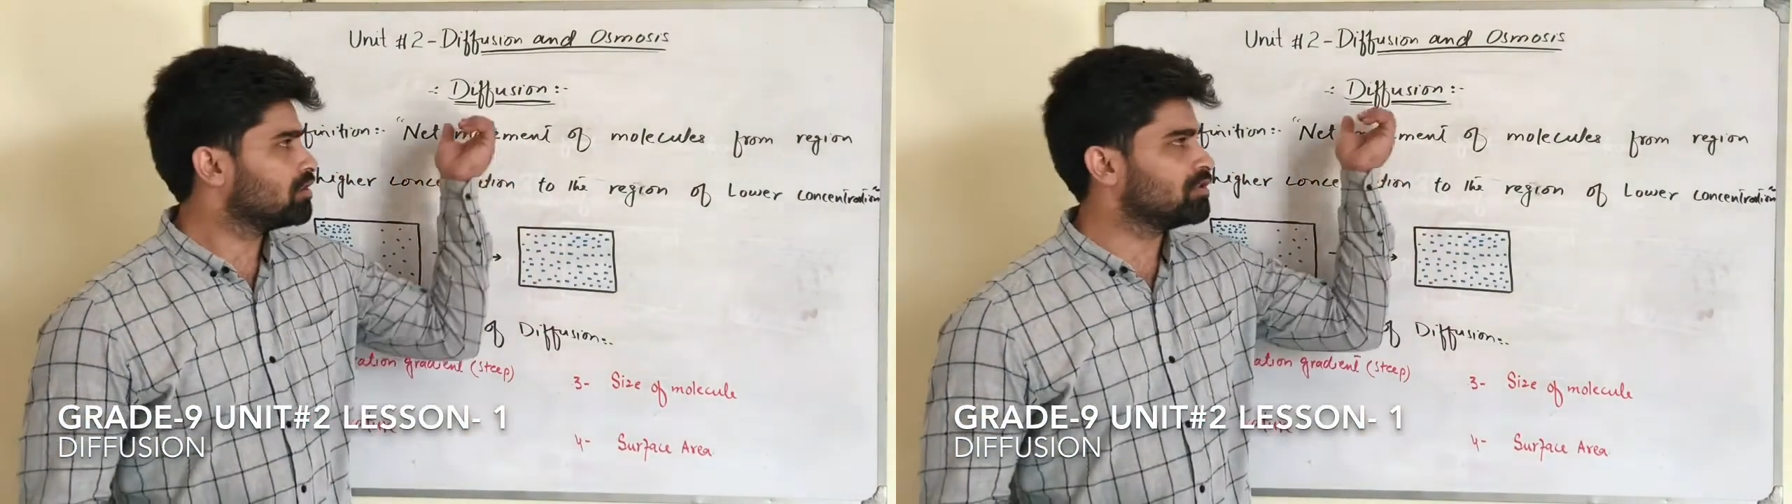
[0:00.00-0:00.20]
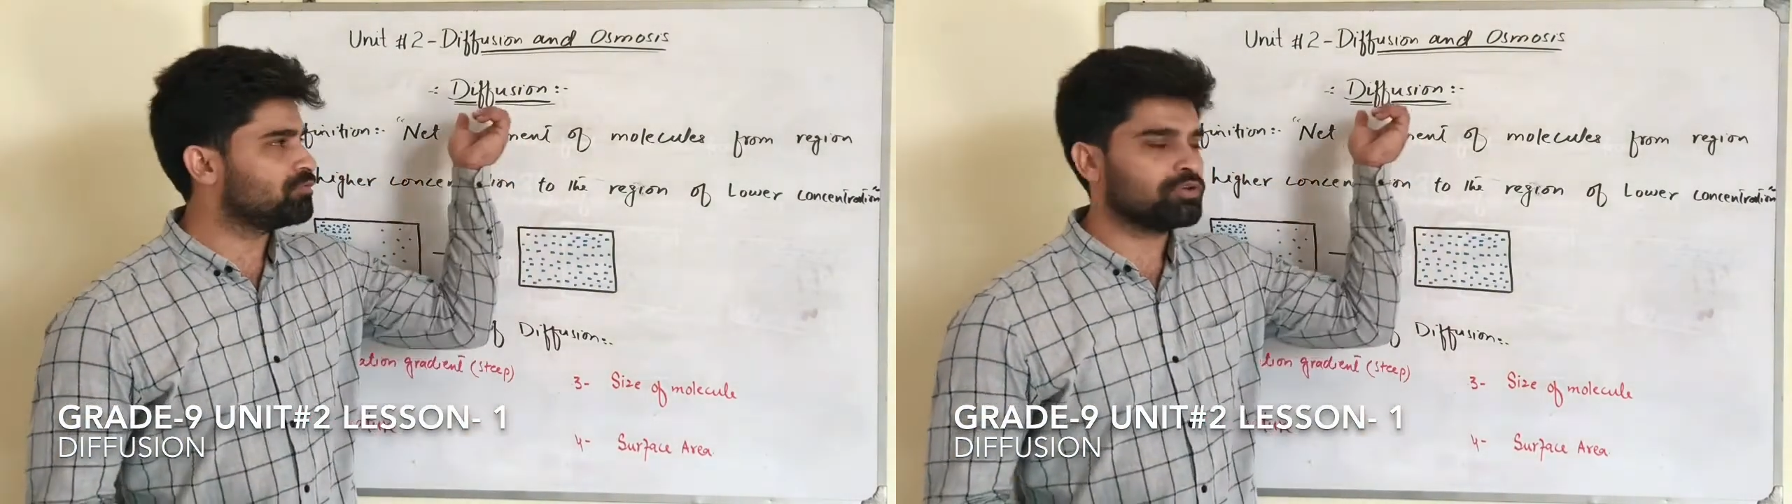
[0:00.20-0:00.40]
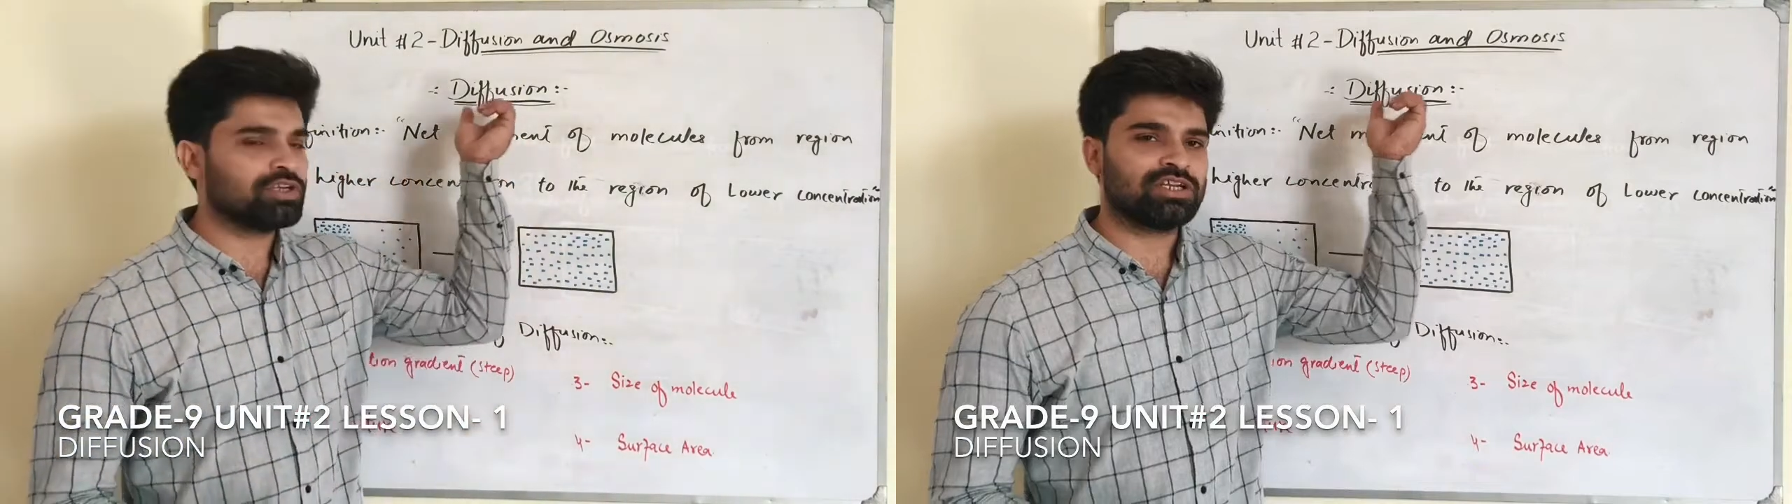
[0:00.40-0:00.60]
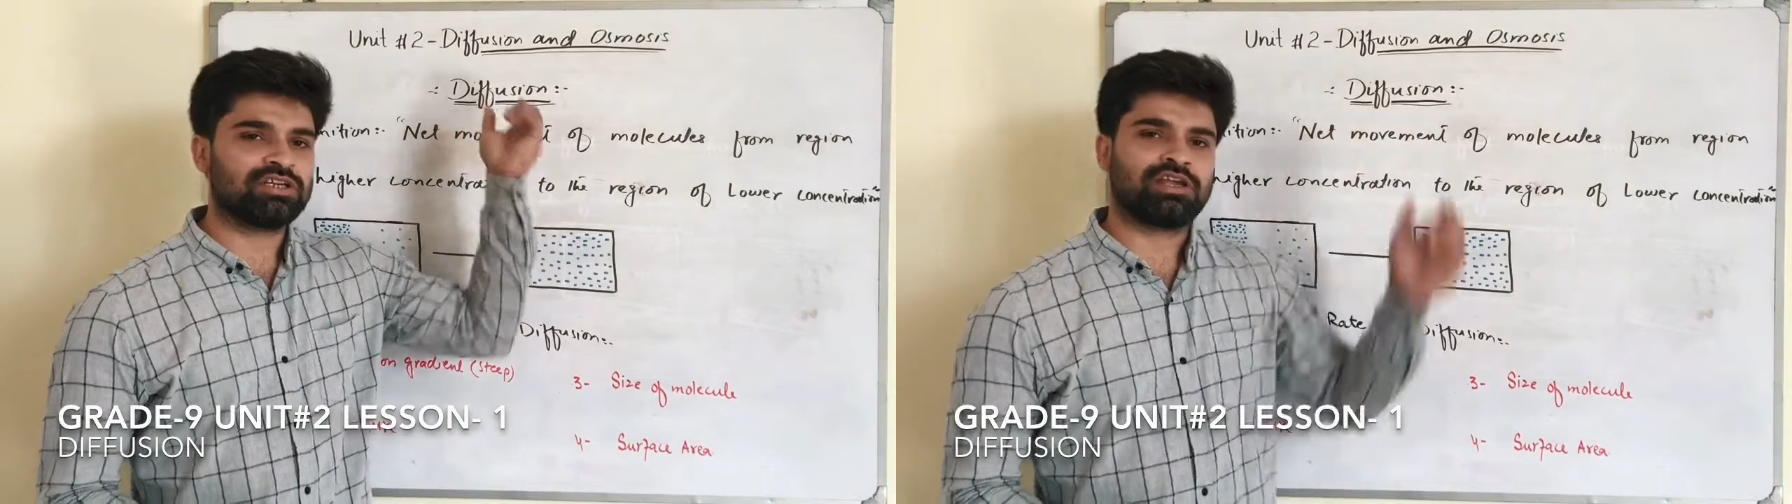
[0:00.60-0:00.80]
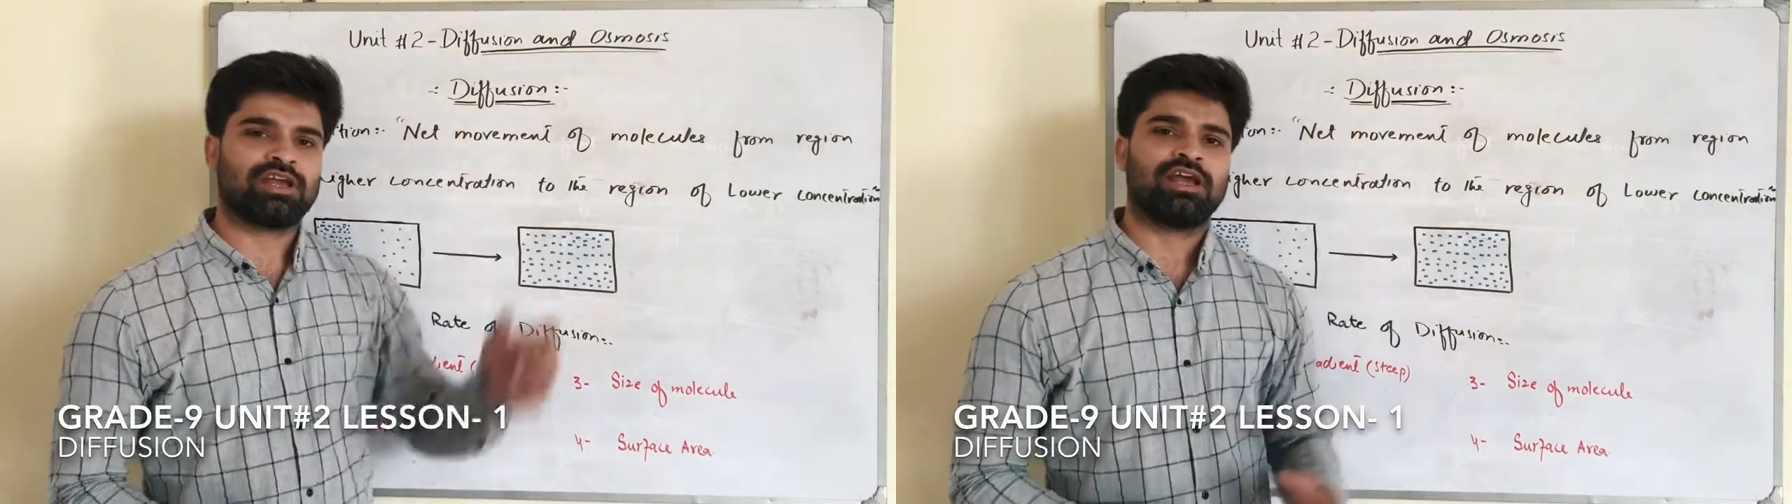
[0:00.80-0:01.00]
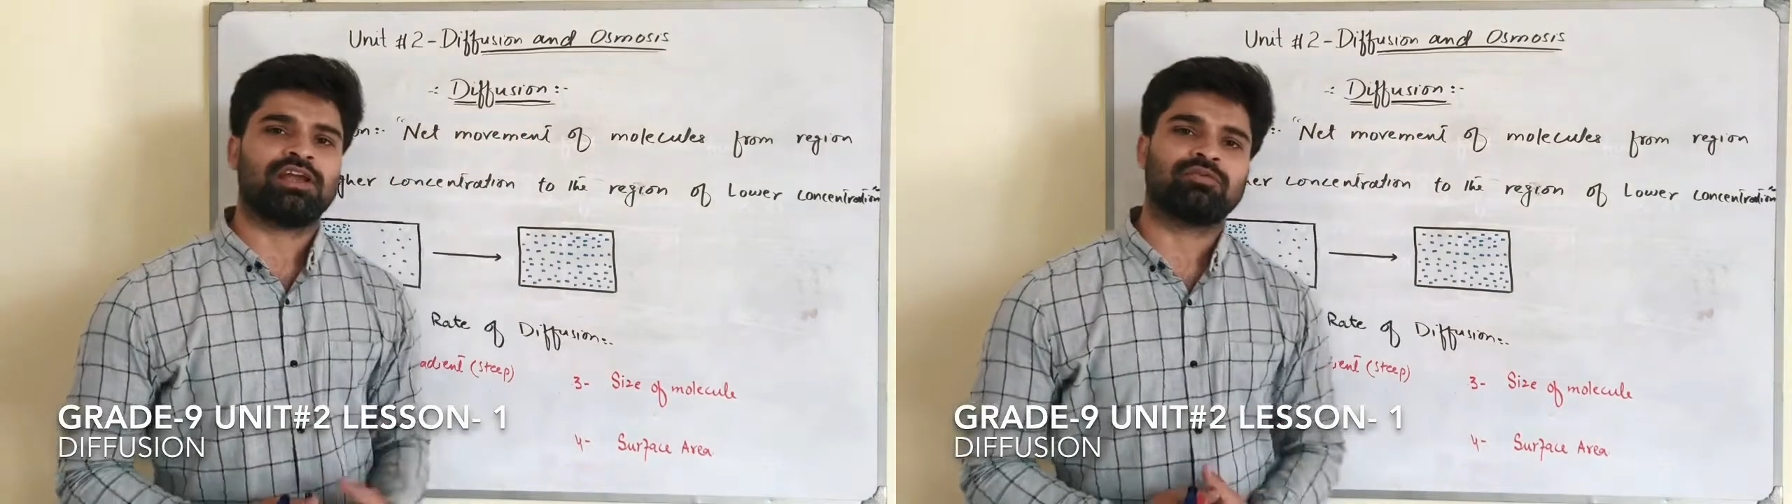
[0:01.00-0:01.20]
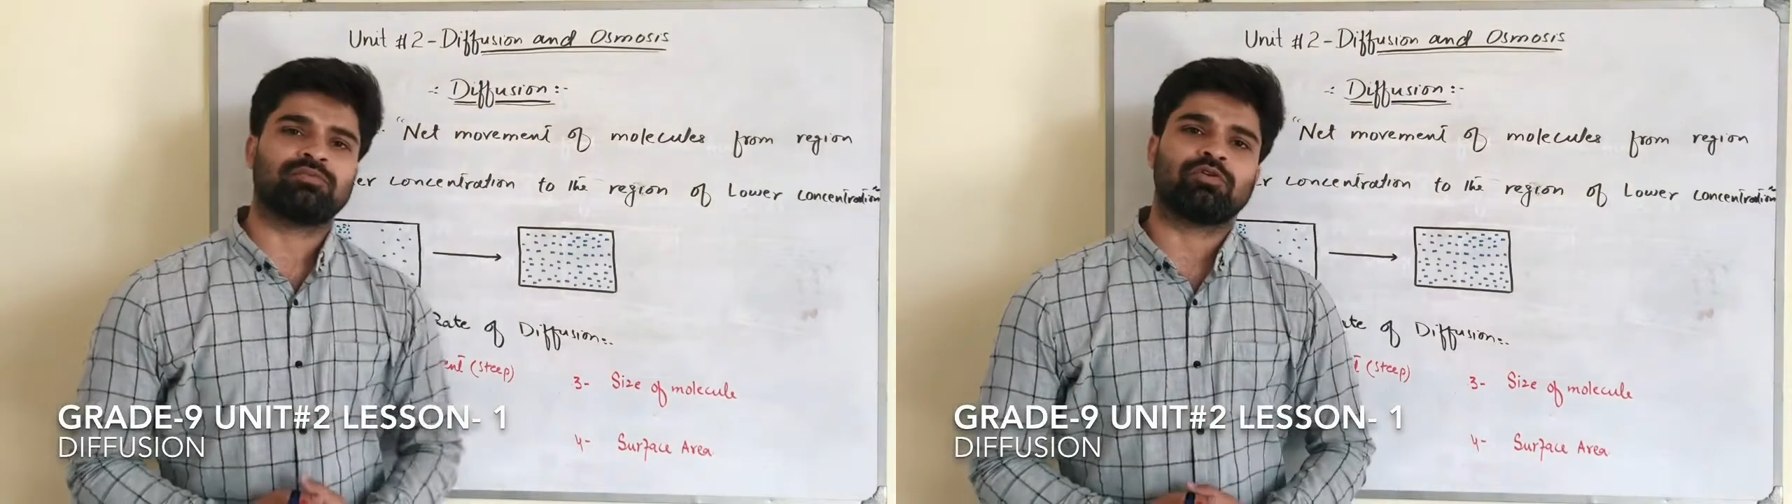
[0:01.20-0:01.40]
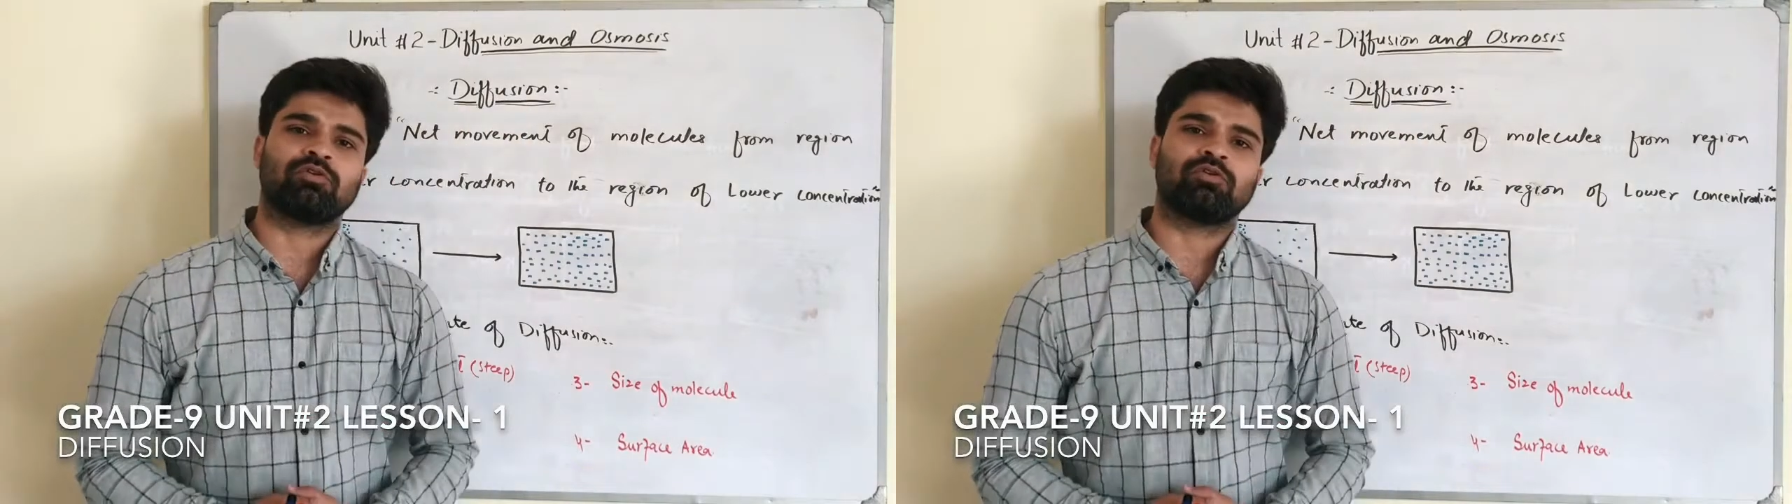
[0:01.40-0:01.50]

diffusion and